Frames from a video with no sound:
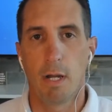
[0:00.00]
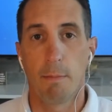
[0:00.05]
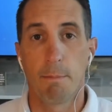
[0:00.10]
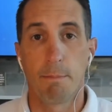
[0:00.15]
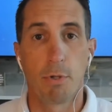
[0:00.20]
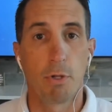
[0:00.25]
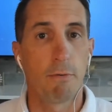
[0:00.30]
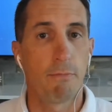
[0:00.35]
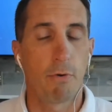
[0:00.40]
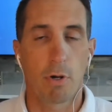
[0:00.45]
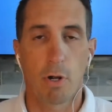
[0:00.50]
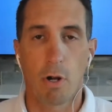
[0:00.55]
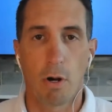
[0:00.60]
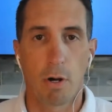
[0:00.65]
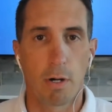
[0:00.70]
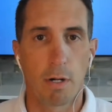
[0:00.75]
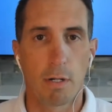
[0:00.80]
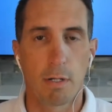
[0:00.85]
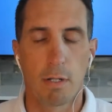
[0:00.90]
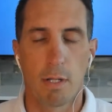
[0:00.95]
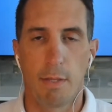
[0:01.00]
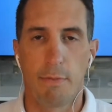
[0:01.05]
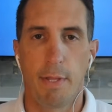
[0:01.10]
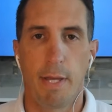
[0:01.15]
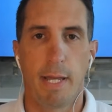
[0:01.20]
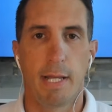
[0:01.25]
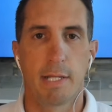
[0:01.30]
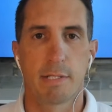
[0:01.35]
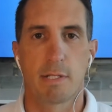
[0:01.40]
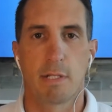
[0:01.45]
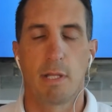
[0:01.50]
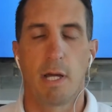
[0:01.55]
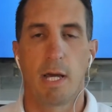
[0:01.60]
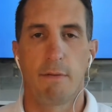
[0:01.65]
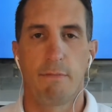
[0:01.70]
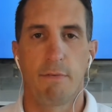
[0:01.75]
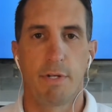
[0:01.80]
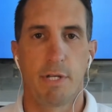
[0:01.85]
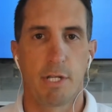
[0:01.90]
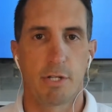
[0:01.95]
beautiful cart that has a lot
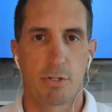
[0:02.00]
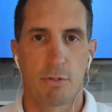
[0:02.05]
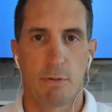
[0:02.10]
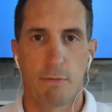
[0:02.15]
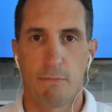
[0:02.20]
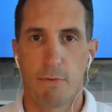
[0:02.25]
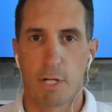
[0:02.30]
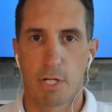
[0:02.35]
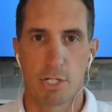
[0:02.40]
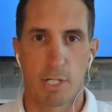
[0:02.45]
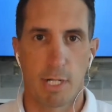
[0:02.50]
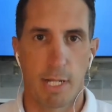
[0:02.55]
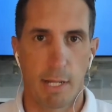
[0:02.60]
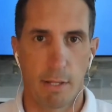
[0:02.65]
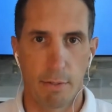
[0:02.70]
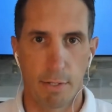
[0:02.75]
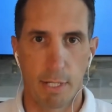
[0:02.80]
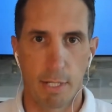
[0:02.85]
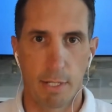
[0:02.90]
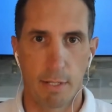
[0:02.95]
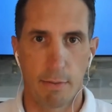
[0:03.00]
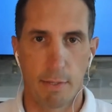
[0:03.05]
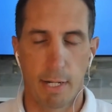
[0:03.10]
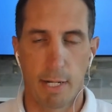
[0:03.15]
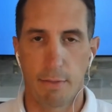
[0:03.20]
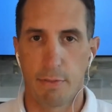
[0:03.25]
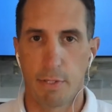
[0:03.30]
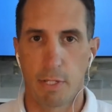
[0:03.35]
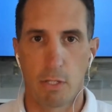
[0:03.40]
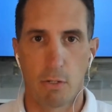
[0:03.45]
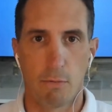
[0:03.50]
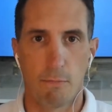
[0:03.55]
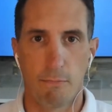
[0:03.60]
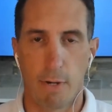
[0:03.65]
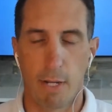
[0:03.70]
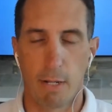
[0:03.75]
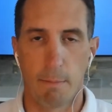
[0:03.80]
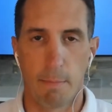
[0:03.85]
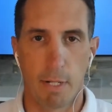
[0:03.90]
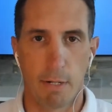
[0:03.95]
of additional functionality that I think you'd
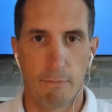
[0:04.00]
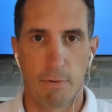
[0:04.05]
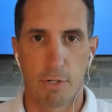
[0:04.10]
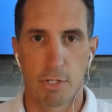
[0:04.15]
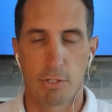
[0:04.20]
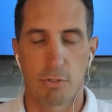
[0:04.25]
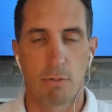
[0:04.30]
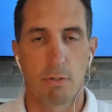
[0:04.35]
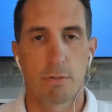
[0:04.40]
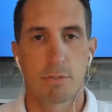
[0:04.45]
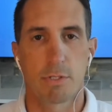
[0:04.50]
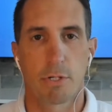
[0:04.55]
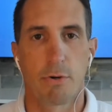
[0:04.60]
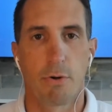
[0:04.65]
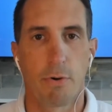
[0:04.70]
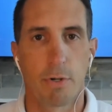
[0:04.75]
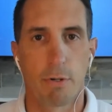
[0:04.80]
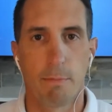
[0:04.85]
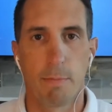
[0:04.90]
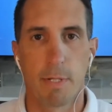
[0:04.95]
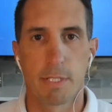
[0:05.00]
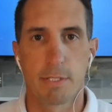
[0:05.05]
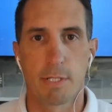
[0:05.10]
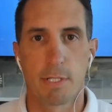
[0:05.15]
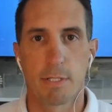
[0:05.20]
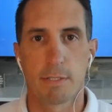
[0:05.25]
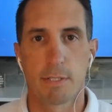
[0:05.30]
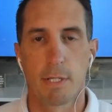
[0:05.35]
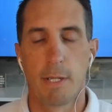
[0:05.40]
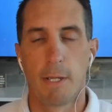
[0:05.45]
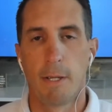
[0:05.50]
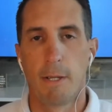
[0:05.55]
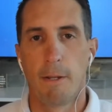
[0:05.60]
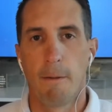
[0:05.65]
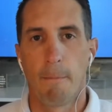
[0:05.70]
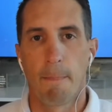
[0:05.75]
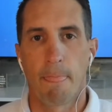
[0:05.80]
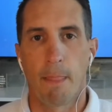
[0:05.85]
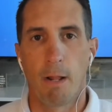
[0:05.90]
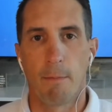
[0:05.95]
find beneficial to growing your business.
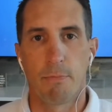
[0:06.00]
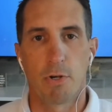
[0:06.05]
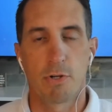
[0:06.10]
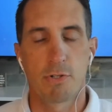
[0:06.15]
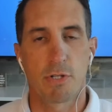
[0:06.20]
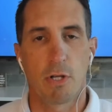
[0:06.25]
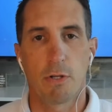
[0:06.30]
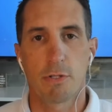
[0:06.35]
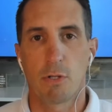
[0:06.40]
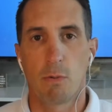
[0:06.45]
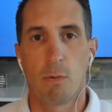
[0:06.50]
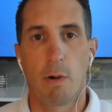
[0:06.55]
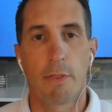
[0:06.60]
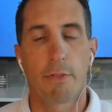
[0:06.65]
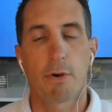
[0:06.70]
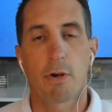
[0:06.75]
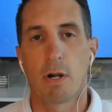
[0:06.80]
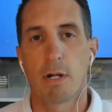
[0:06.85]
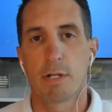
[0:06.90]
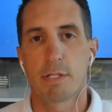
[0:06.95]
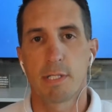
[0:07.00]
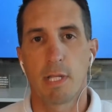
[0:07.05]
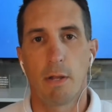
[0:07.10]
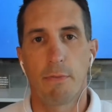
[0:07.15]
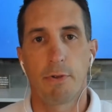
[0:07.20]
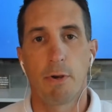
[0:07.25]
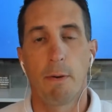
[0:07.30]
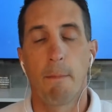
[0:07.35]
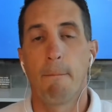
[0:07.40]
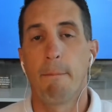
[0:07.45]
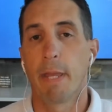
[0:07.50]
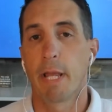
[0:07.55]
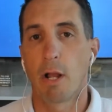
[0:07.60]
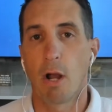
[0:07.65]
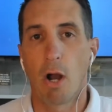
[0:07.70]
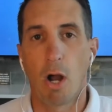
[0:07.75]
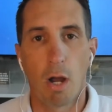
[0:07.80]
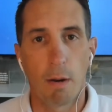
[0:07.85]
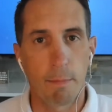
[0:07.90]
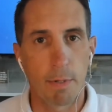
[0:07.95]
There's also other carts out there.
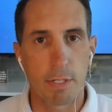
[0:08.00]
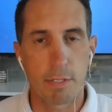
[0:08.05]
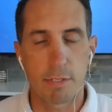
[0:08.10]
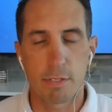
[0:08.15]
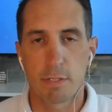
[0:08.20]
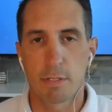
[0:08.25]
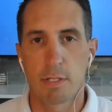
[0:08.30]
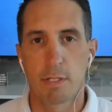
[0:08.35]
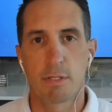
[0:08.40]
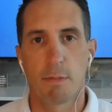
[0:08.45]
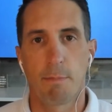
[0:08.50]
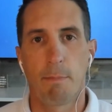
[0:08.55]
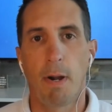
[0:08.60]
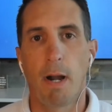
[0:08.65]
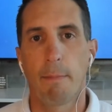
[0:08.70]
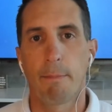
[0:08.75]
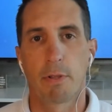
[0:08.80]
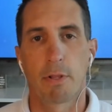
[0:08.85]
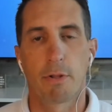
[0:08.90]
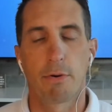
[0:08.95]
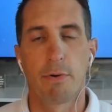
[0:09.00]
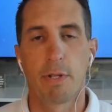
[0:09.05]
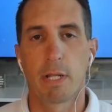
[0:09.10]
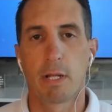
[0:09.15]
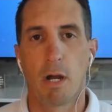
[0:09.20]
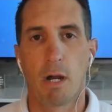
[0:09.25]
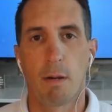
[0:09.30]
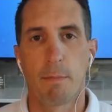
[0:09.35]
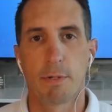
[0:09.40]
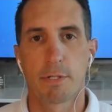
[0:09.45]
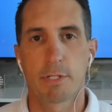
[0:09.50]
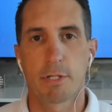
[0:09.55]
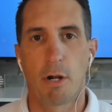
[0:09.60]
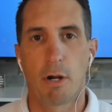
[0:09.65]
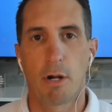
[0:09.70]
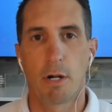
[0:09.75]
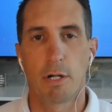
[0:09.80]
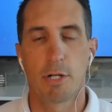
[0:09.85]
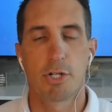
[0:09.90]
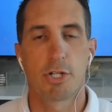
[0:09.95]
BigCommerce is a popular e-commerce
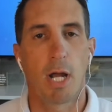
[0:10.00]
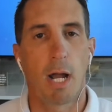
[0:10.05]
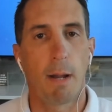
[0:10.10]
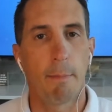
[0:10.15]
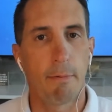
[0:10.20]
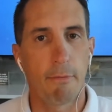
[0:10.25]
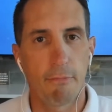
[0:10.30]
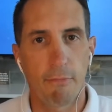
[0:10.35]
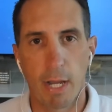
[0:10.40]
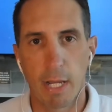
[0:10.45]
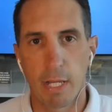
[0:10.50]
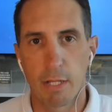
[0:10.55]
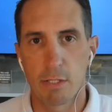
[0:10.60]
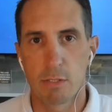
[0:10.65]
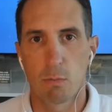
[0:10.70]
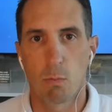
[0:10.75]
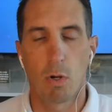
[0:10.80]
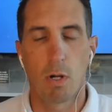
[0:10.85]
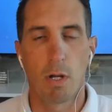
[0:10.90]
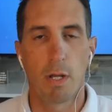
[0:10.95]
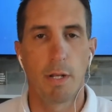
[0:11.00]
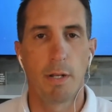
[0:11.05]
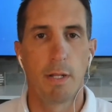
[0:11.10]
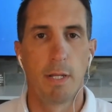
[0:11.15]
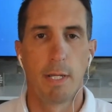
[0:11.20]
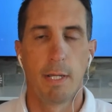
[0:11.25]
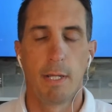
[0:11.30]
cart. Shopify is one.